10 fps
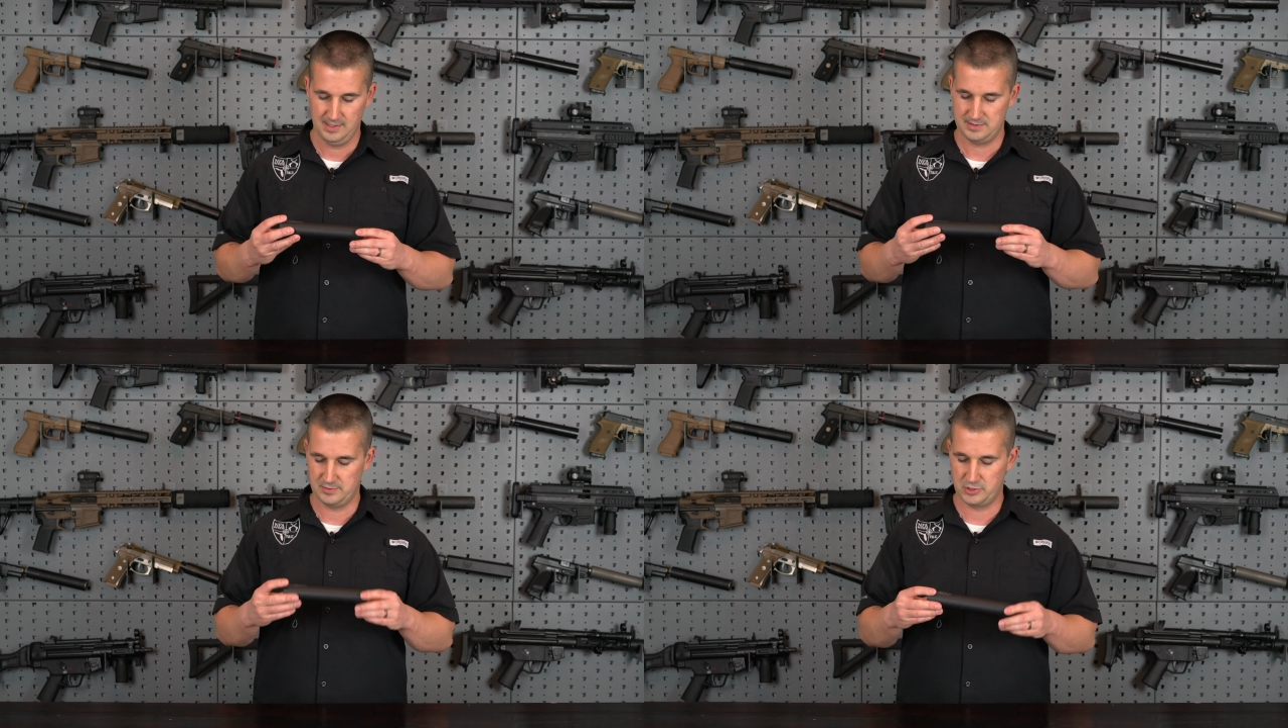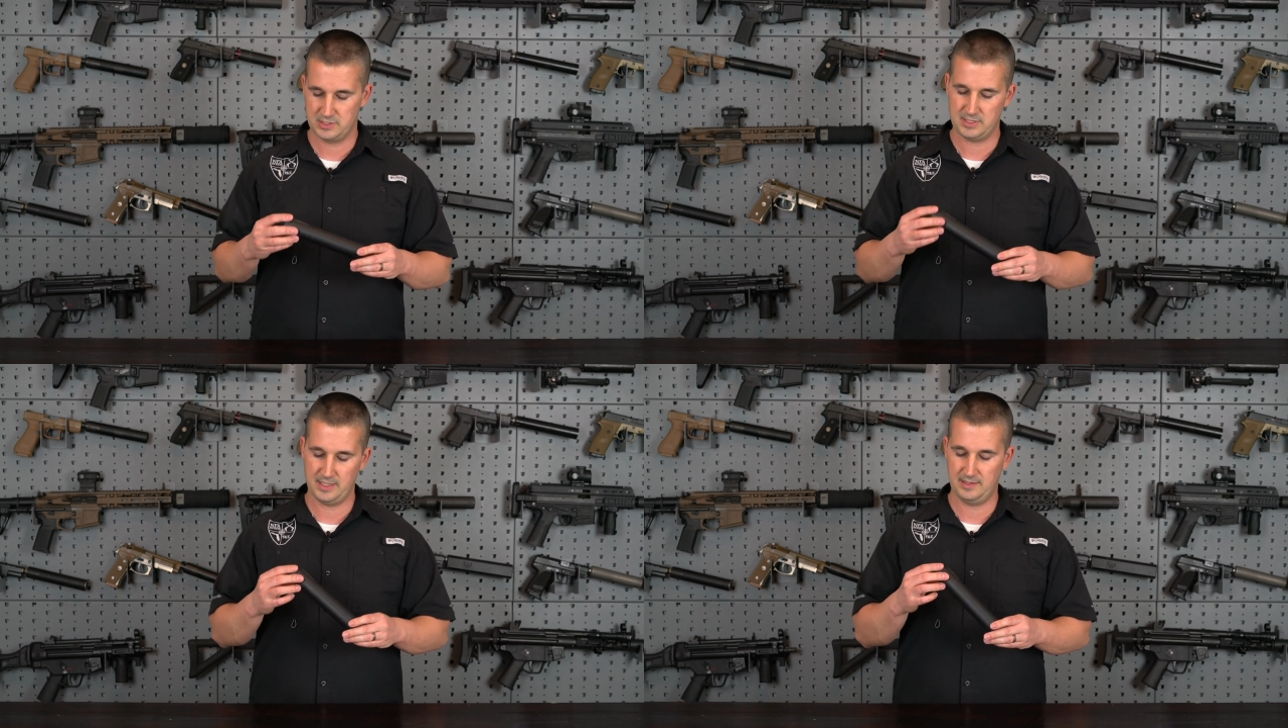So
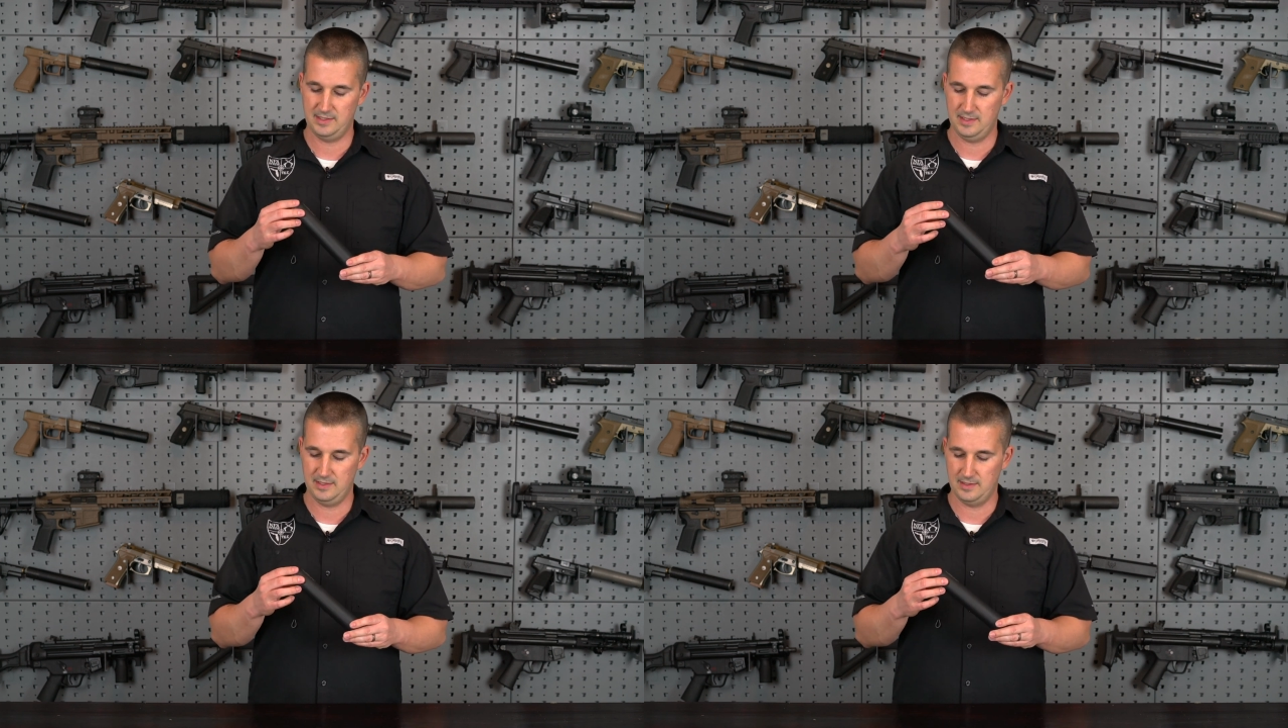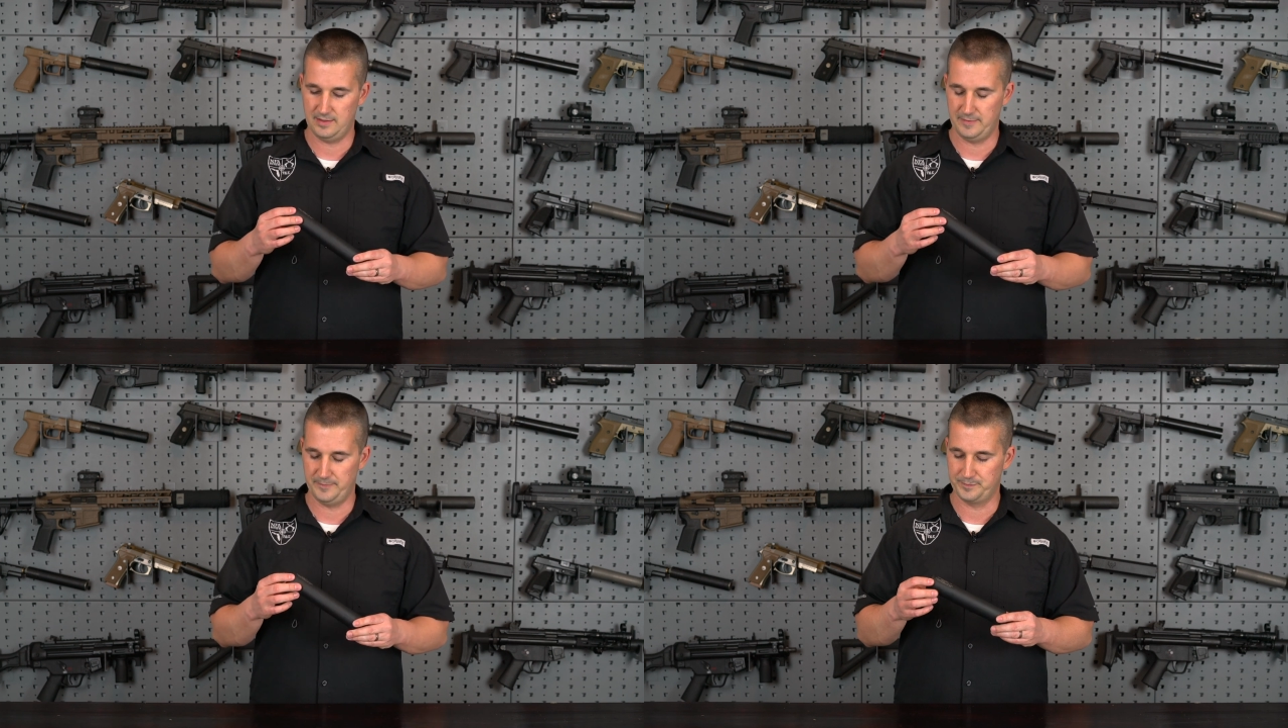just like the
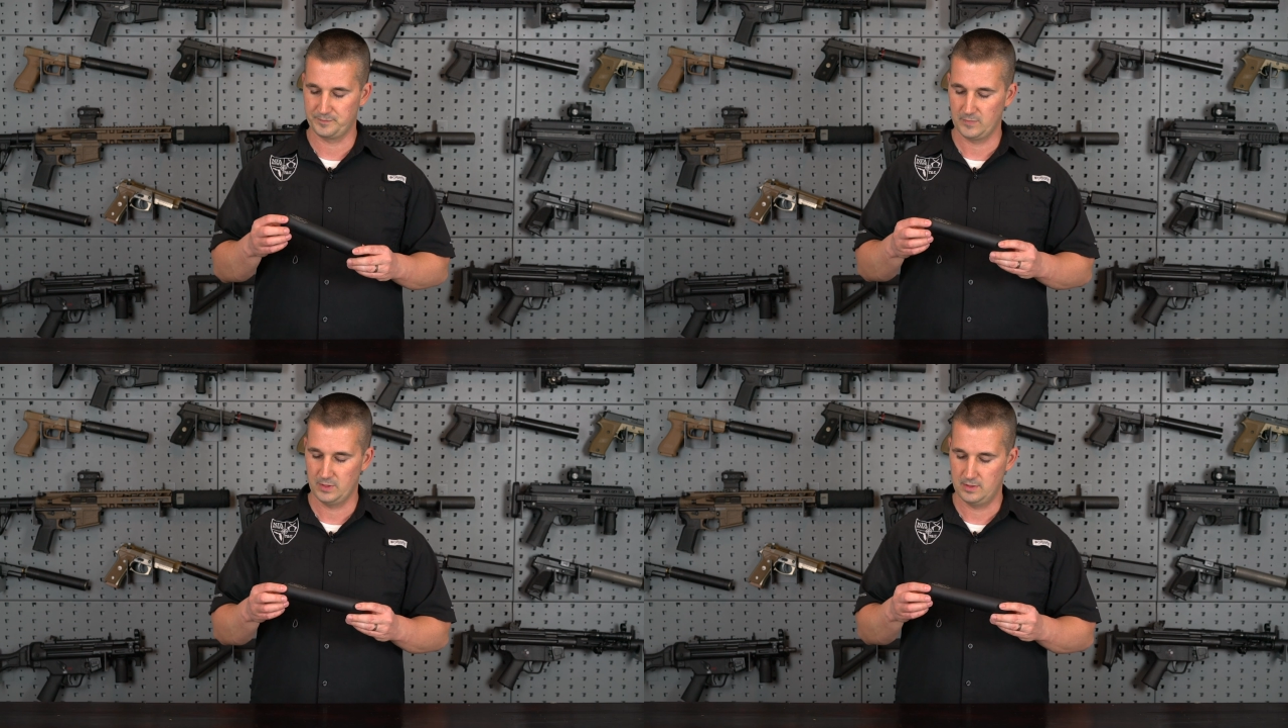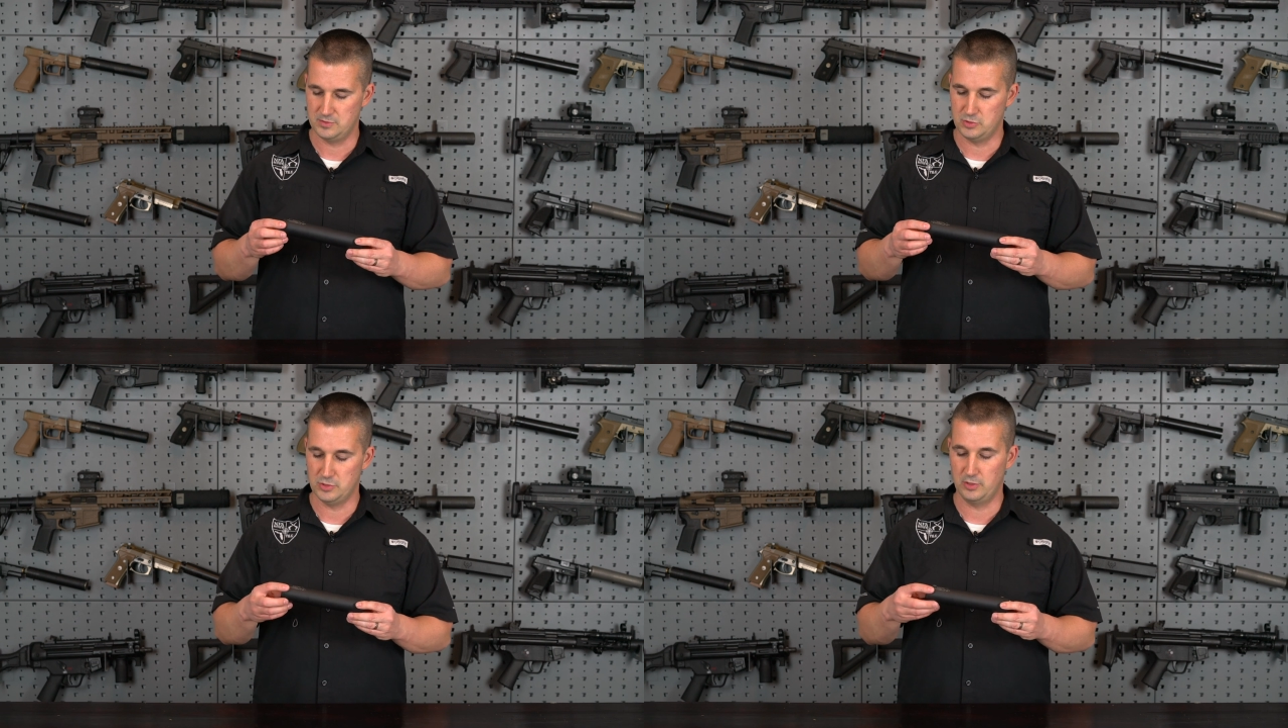um,
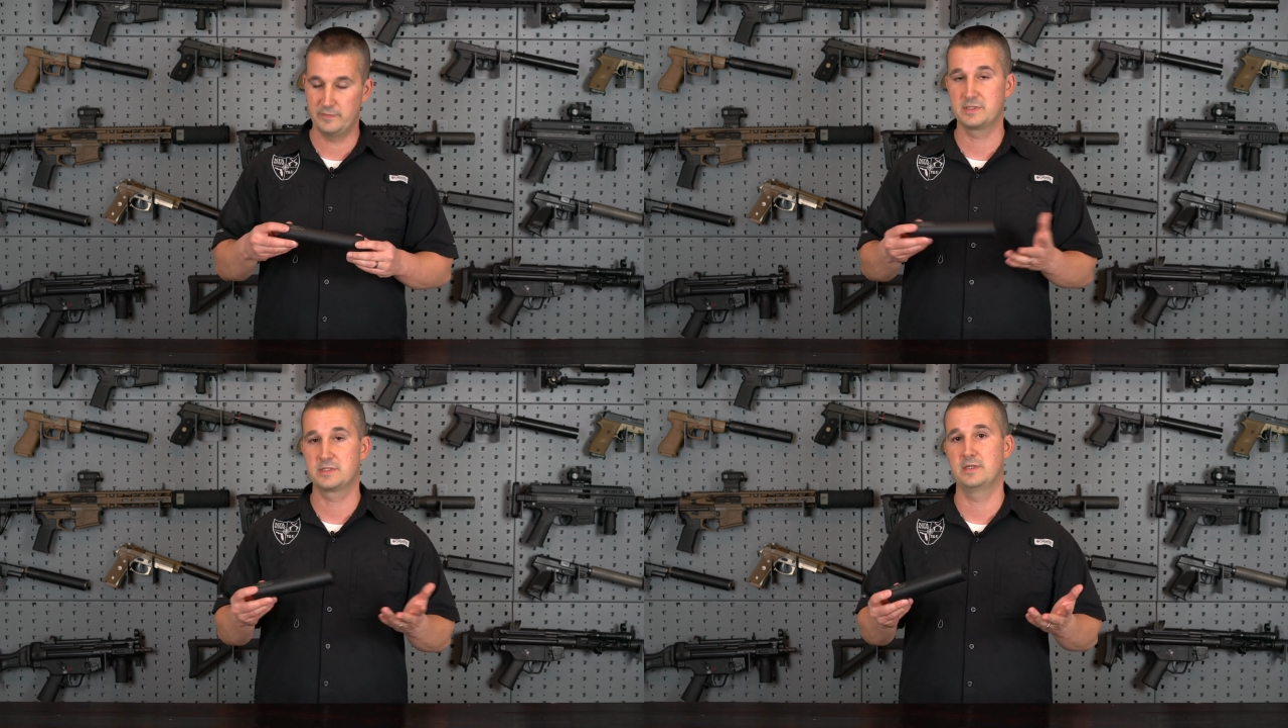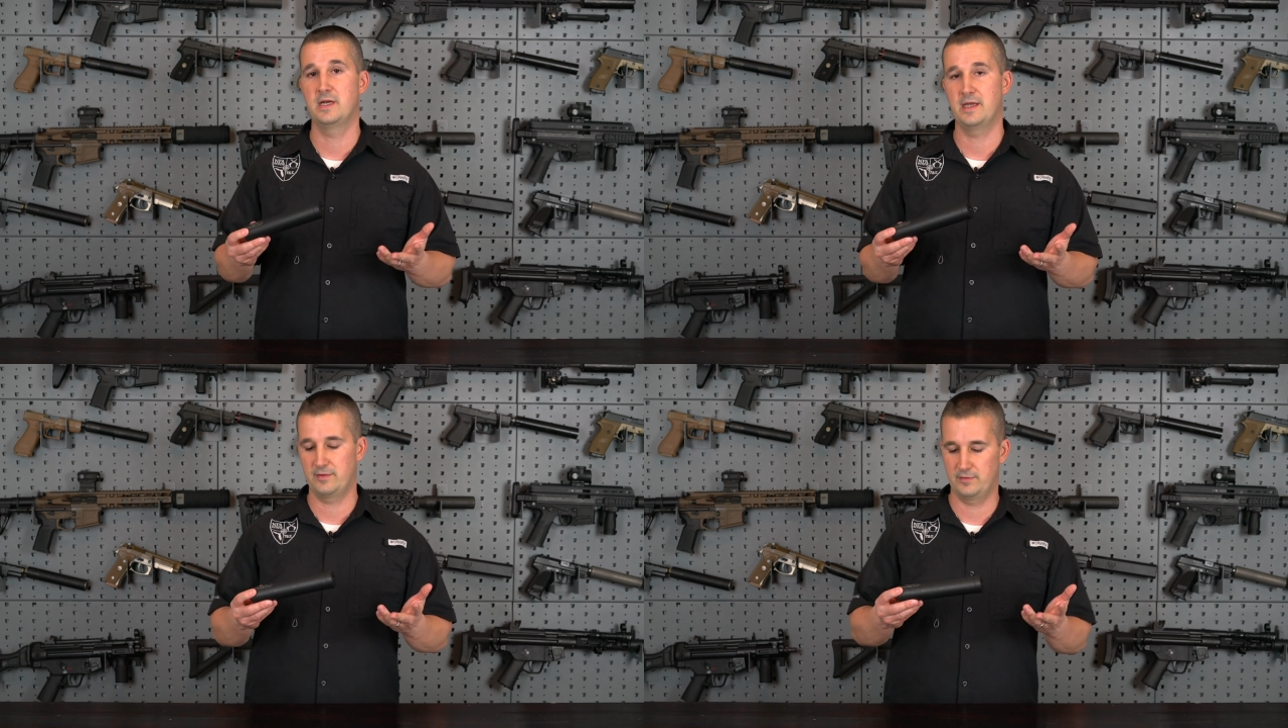Novus that
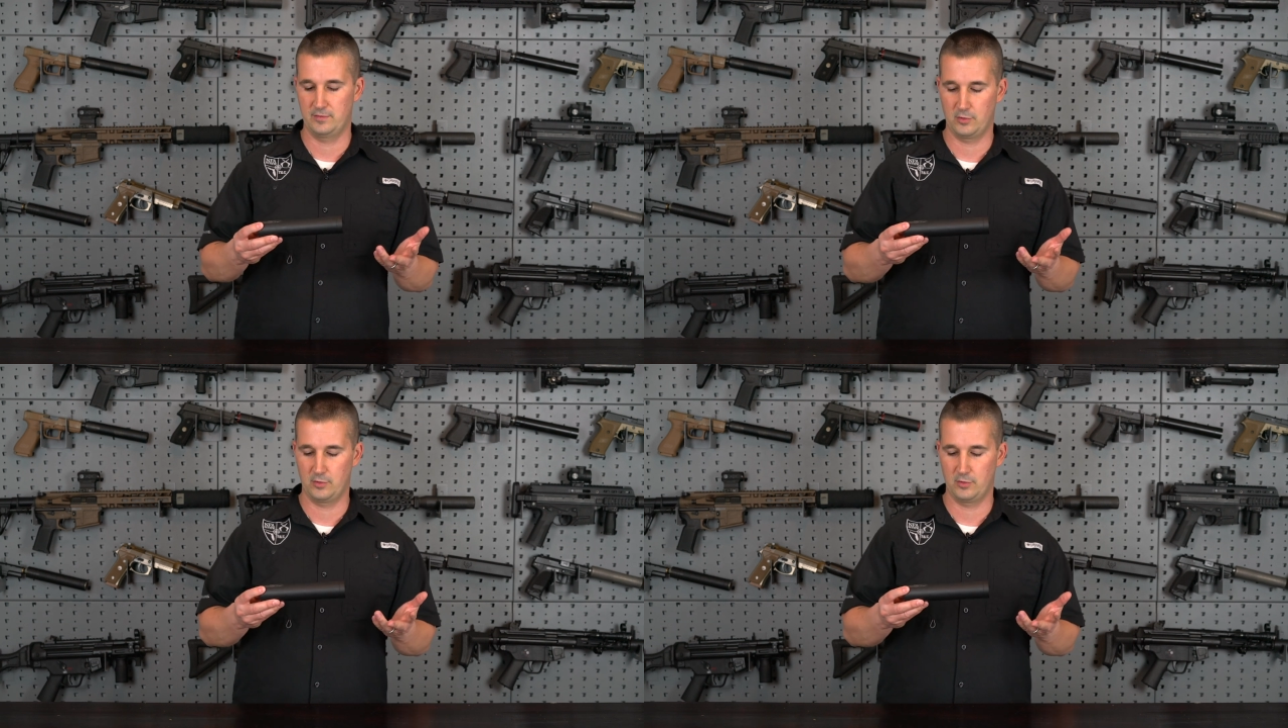I